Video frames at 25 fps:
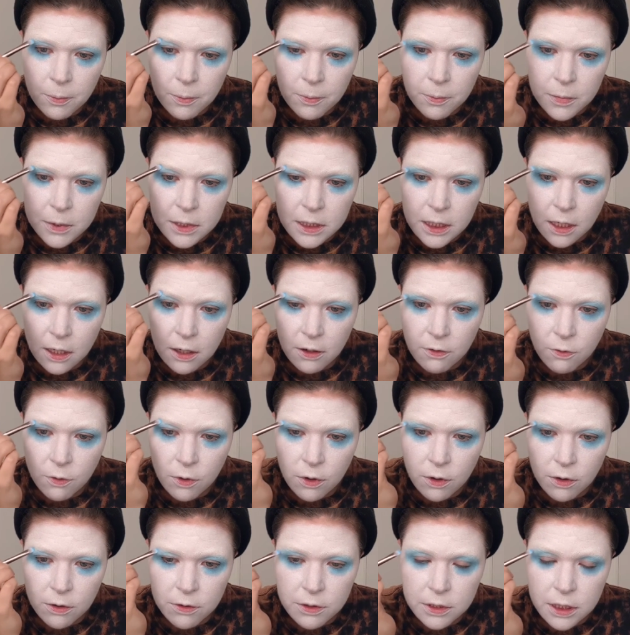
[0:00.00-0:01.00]
It's kind of one
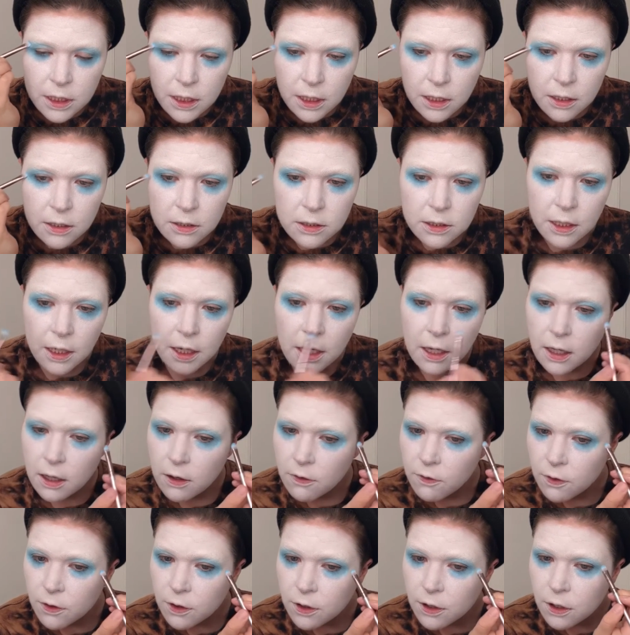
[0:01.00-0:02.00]
of those things, like
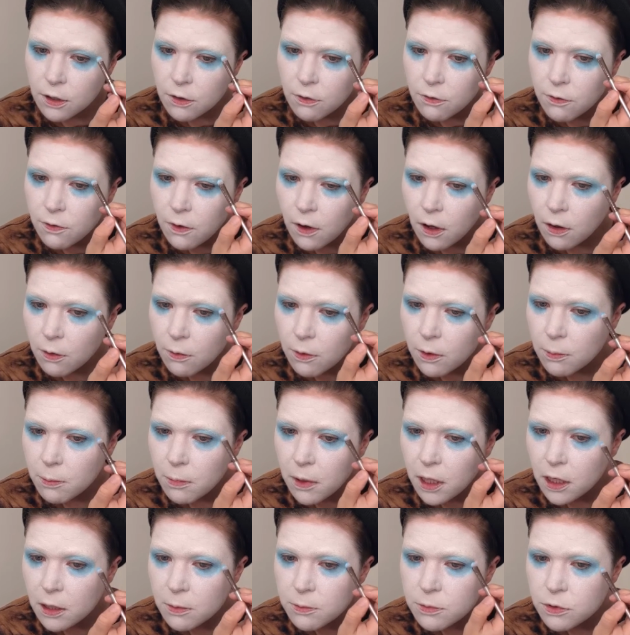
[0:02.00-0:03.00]
if you're gonna follow a
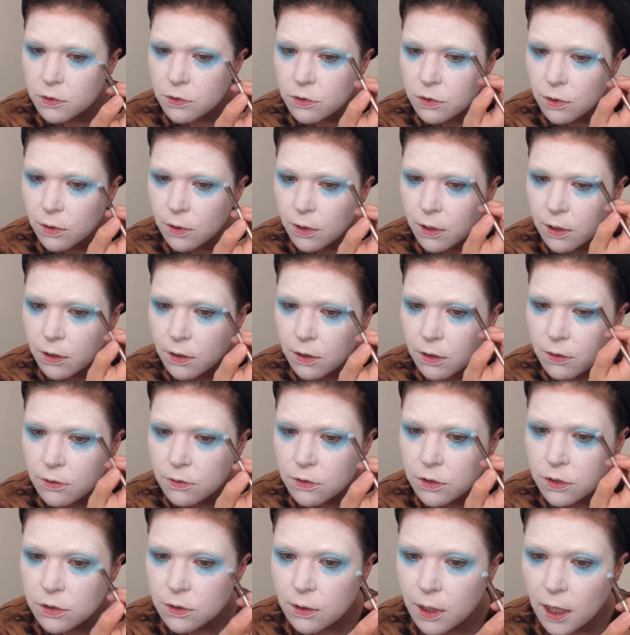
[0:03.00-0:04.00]
makeup tutorial, you
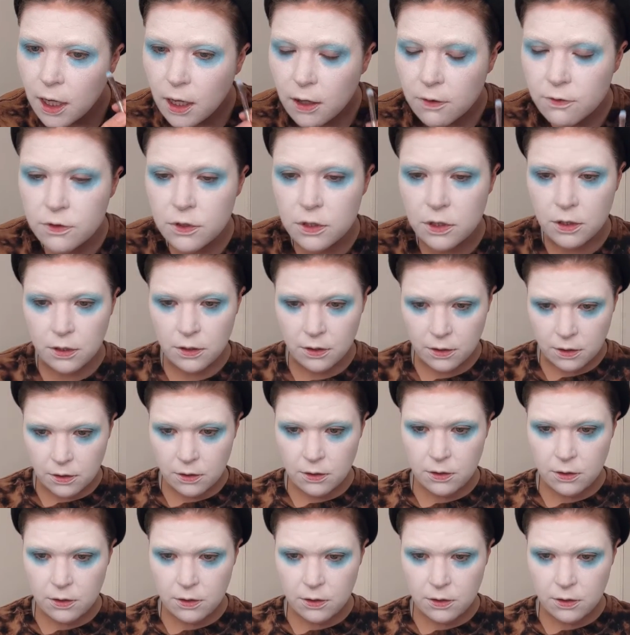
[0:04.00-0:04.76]
do have to